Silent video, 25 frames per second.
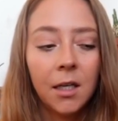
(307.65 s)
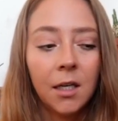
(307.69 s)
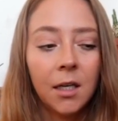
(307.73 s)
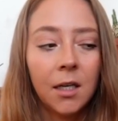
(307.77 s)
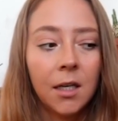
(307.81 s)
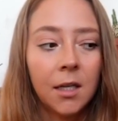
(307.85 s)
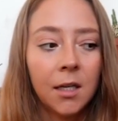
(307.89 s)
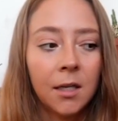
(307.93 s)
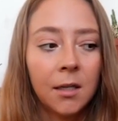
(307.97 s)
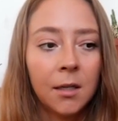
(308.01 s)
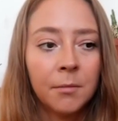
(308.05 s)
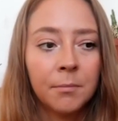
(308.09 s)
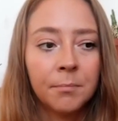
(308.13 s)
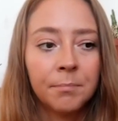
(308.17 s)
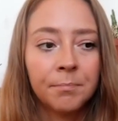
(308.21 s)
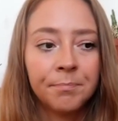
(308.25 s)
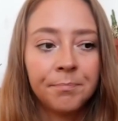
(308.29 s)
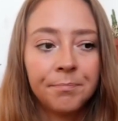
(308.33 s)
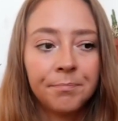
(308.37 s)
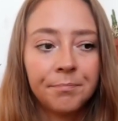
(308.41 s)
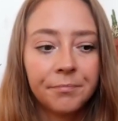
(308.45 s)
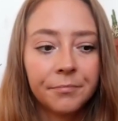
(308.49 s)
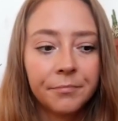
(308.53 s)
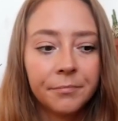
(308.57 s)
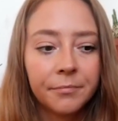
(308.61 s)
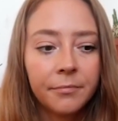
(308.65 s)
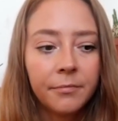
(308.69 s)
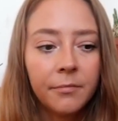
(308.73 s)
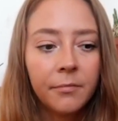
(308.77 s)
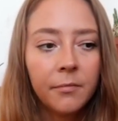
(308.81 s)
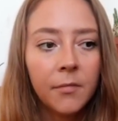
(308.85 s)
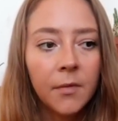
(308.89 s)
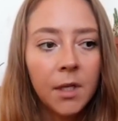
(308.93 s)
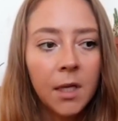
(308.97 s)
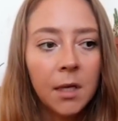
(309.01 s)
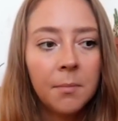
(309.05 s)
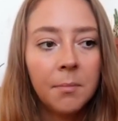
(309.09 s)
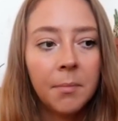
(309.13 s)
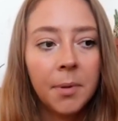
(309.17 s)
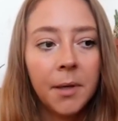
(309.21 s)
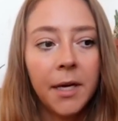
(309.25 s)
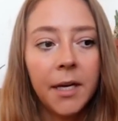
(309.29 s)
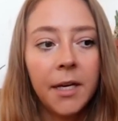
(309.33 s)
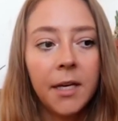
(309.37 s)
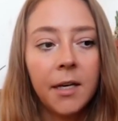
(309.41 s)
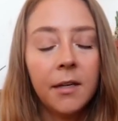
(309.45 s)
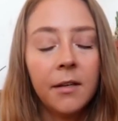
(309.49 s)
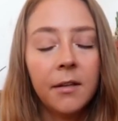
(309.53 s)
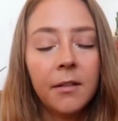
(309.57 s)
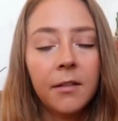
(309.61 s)

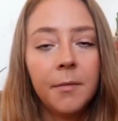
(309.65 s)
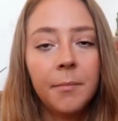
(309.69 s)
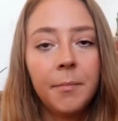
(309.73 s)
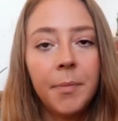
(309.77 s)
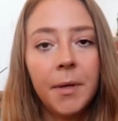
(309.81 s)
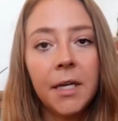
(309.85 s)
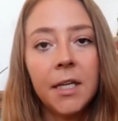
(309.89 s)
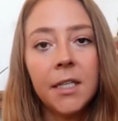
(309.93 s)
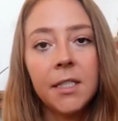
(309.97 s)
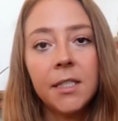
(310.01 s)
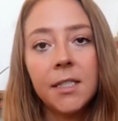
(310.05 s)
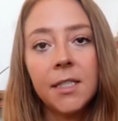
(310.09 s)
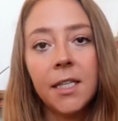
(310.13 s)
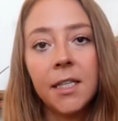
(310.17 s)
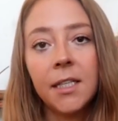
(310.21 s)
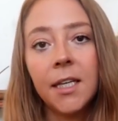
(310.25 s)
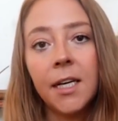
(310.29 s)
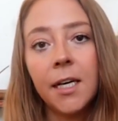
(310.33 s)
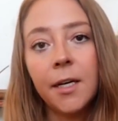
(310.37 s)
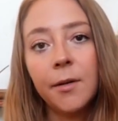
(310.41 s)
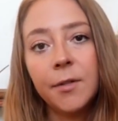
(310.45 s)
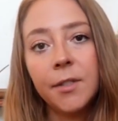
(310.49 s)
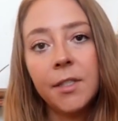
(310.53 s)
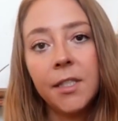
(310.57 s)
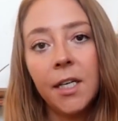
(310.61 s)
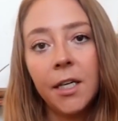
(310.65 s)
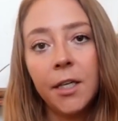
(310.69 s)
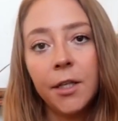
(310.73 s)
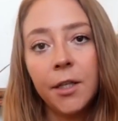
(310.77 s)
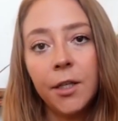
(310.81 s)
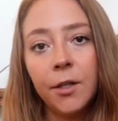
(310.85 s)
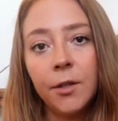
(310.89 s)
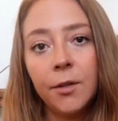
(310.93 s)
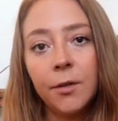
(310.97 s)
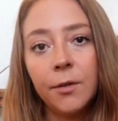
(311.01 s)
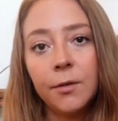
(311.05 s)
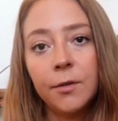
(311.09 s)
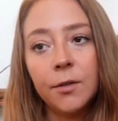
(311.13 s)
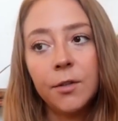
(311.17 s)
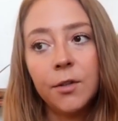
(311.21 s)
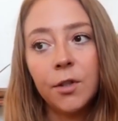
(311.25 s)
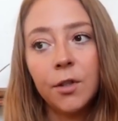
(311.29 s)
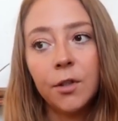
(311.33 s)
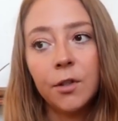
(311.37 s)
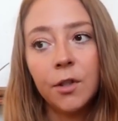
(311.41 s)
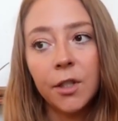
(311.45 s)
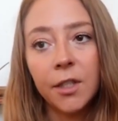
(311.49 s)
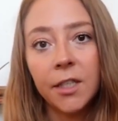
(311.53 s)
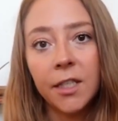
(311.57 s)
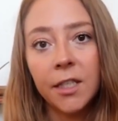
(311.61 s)
But the biggest thing that I would tell you
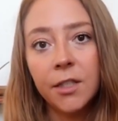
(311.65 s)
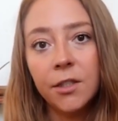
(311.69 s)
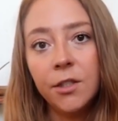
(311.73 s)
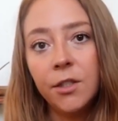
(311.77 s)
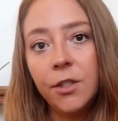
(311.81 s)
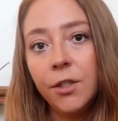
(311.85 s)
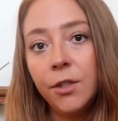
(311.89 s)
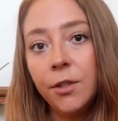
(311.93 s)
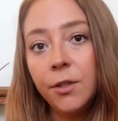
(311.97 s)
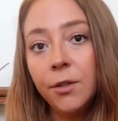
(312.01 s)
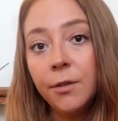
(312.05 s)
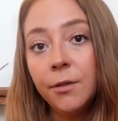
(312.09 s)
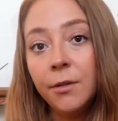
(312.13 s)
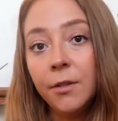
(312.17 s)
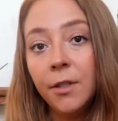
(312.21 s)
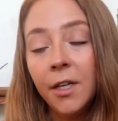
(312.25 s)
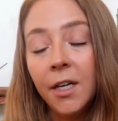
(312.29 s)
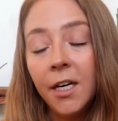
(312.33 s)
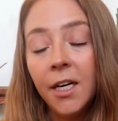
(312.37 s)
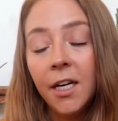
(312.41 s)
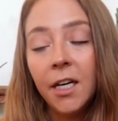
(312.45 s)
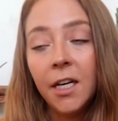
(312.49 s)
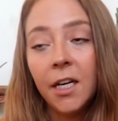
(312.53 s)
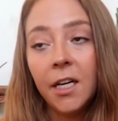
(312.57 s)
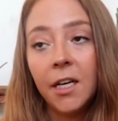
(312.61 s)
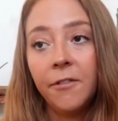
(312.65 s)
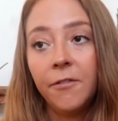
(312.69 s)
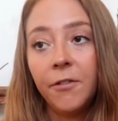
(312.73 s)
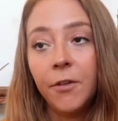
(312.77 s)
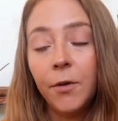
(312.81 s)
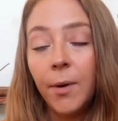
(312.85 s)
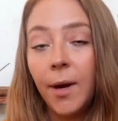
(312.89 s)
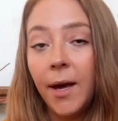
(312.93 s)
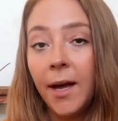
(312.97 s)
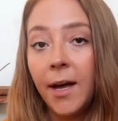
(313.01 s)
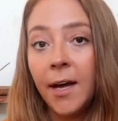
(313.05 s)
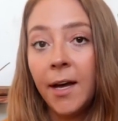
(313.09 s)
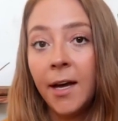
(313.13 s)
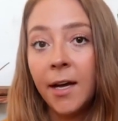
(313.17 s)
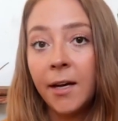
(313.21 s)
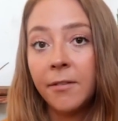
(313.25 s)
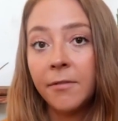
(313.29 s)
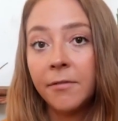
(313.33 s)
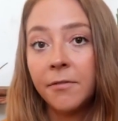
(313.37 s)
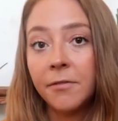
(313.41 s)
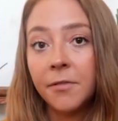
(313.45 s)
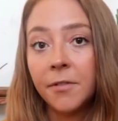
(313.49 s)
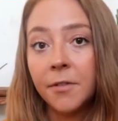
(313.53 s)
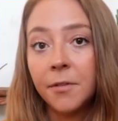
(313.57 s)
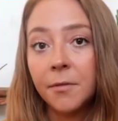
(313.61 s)
to look into if you
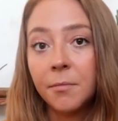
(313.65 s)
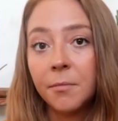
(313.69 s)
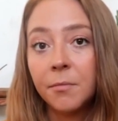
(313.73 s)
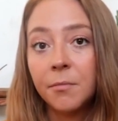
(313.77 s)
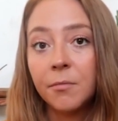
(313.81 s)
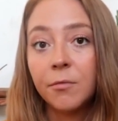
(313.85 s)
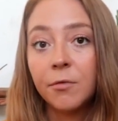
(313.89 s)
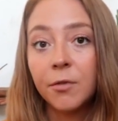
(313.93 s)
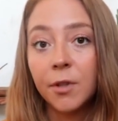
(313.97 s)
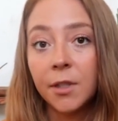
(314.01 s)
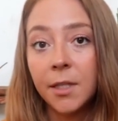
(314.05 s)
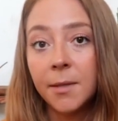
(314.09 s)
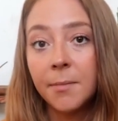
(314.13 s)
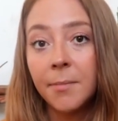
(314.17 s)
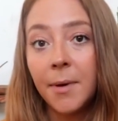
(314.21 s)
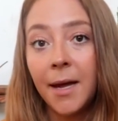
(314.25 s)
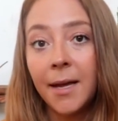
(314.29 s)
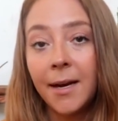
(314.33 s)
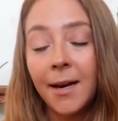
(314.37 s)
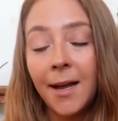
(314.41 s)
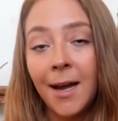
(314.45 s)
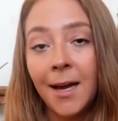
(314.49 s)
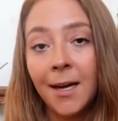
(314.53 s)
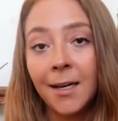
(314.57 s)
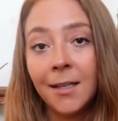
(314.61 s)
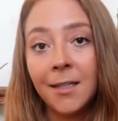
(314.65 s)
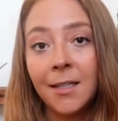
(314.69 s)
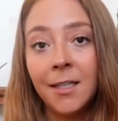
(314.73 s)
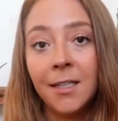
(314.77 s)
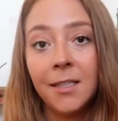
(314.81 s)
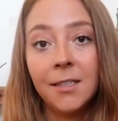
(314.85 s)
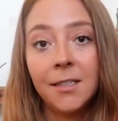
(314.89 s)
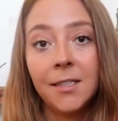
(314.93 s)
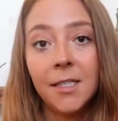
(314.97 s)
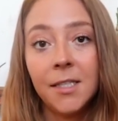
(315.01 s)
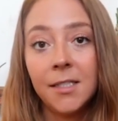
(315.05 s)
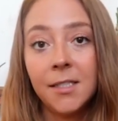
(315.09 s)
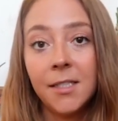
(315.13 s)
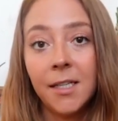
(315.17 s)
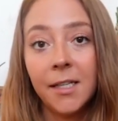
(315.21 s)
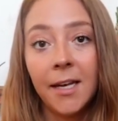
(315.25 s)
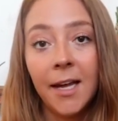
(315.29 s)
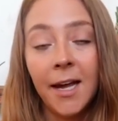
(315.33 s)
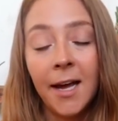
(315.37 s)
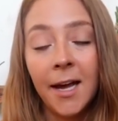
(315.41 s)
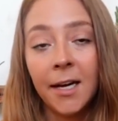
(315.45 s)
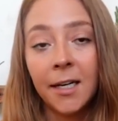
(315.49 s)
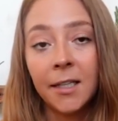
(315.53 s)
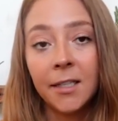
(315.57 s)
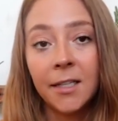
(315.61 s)
have really bad acne, cystic
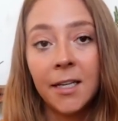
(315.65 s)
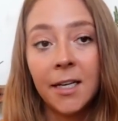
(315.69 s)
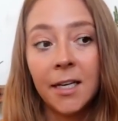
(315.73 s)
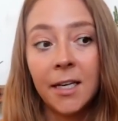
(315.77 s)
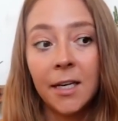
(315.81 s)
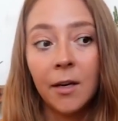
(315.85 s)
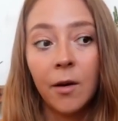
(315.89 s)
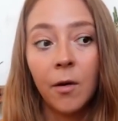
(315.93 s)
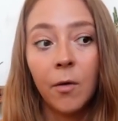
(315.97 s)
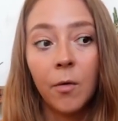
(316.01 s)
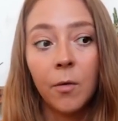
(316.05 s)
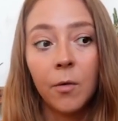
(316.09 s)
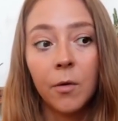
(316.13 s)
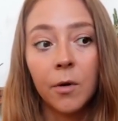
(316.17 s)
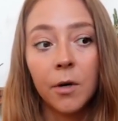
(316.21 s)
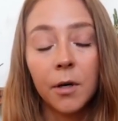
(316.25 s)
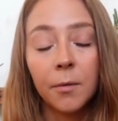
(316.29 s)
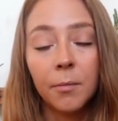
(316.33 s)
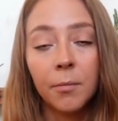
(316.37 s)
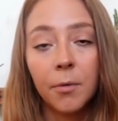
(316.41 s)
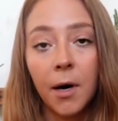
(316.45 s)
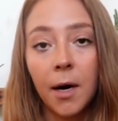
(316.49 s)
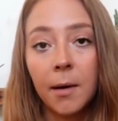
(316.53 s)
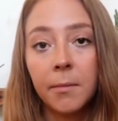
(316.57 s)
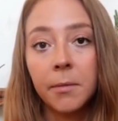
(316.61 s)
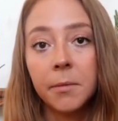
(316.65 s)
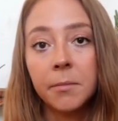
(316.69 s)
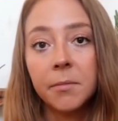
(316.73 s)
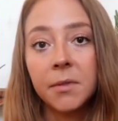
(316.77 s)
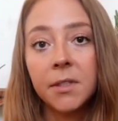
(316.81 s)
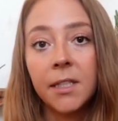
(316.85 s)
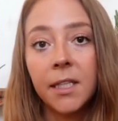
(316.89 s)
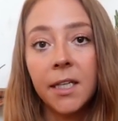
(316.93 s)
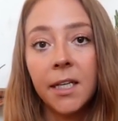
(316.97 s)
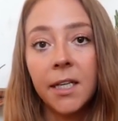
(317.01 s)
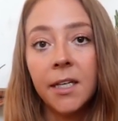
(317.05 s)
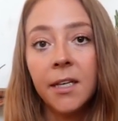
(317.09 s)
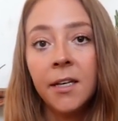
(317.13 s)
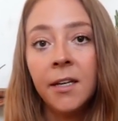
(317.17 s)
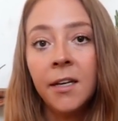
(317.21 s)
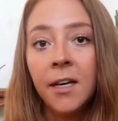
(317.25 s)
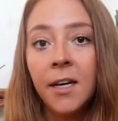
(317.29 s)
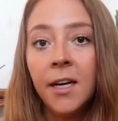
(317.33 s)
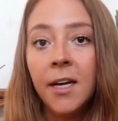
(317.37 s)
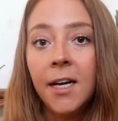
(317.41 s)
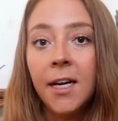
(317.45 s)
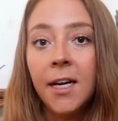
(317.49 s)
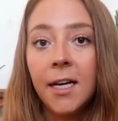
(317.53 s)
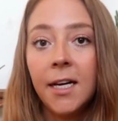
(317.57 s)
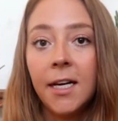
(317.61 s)
acne, or problem skin
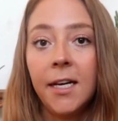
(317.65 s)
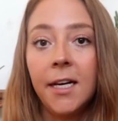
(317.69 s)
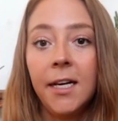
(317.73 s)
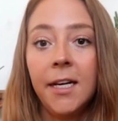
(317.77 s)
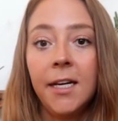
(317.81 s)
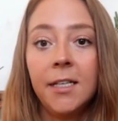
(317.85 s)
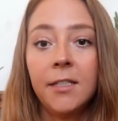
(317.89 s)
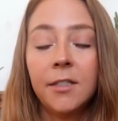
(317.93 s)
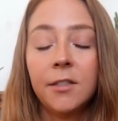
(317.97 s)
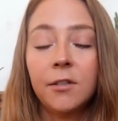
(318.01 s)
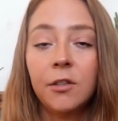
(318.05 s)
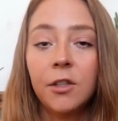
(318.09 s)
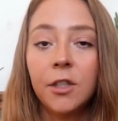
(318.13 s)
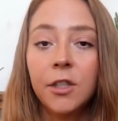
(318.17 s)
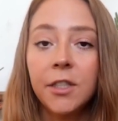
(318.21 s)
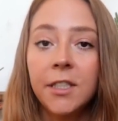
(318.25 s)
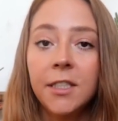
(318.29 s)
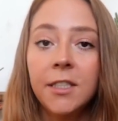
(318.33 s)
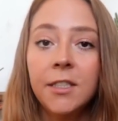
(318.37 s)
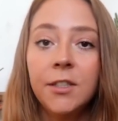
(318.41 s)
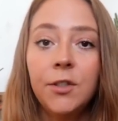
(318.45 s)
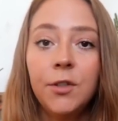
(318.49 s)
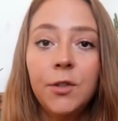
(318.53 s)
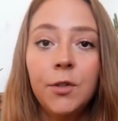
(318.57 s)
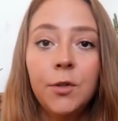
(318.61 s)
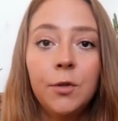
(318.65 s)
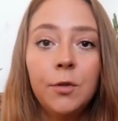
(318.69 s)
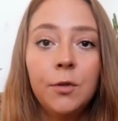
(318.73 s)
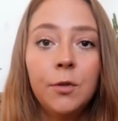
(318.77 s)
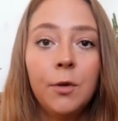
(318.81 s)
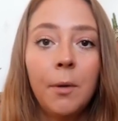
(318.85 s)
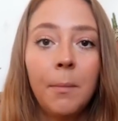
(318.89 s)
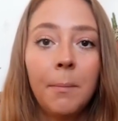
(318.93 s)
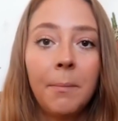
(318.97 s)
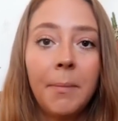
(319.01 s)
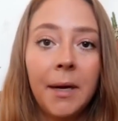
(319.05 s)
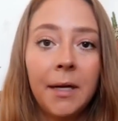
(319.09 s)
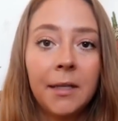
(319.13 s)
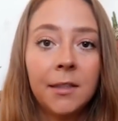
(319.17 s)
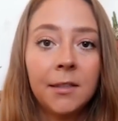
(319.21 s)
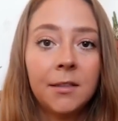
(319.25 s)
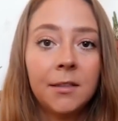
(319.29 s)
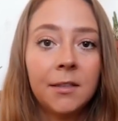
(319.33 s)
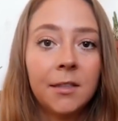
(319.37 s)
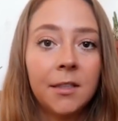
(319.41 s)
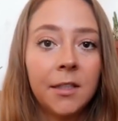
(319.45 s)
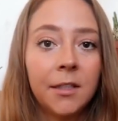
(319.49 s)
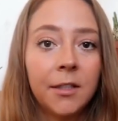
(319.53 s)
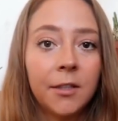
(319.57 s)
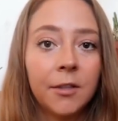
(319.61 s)
is look into
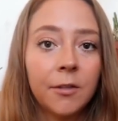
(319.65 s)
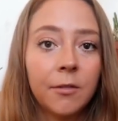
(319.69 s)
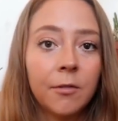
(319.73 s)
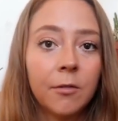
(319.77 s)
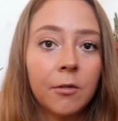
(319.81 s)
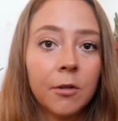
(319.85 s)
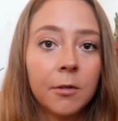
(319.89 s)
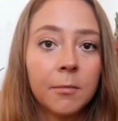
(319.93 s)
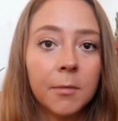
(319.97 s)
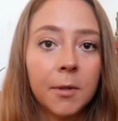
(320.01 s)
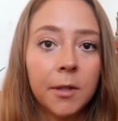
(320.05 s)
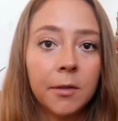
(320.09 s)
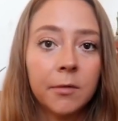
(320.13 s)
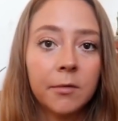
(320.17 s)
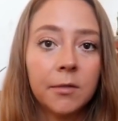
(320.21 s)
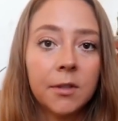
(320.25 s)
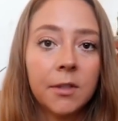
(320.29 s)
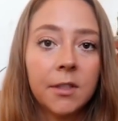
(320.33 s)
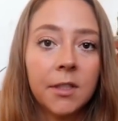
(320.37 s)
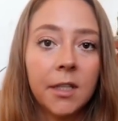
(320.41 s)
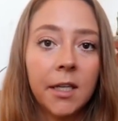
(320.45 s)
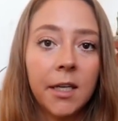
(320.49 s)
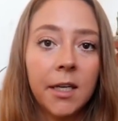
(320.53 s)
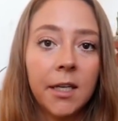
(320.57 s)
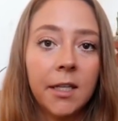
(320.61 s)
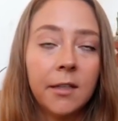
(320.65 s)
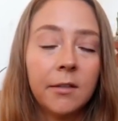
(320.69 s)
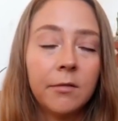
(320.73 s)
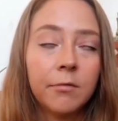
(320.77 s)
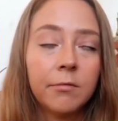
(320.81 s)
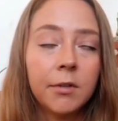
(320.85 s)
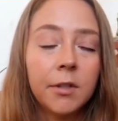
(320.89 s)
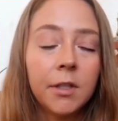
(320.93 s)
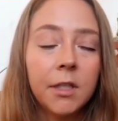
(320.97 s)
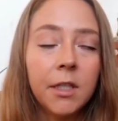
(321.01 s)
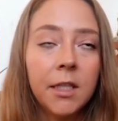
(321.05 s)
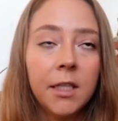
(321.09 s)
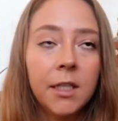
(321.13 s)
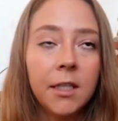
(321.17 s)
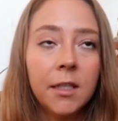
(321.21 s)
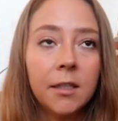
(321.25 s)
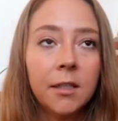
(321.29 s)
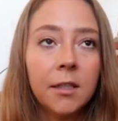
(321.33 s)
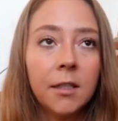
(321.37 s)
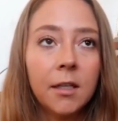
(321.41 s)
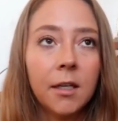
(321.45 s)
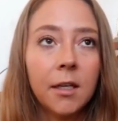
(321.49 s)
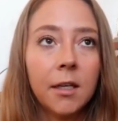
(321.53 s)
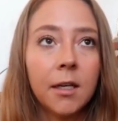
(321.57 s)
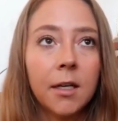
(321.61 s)
balancing your hormones and really